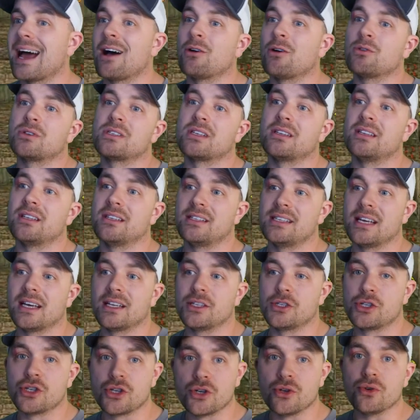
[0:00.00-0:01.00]
House of the
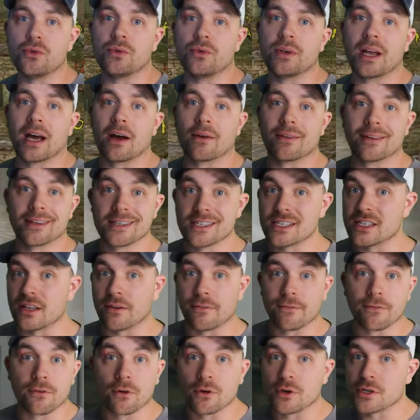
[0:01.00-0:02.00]
Dead 2 now. This is
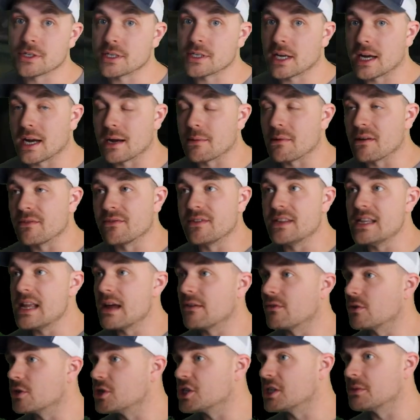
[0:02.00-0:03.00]
the first time I've
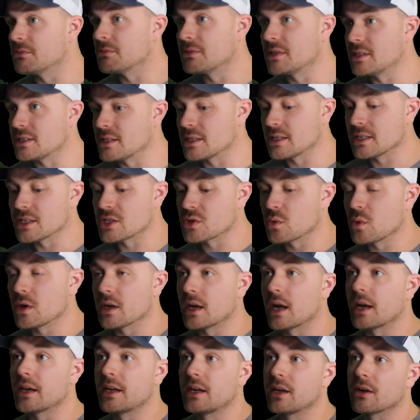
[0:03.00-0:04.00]
never jumped into this
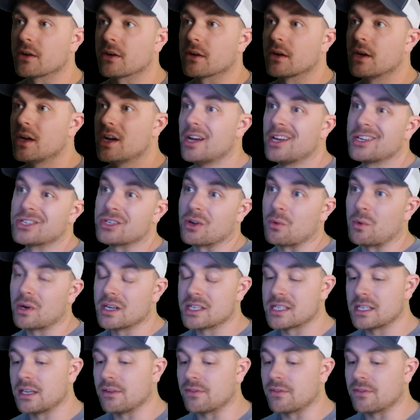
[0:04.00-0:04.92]
one on here, so I want to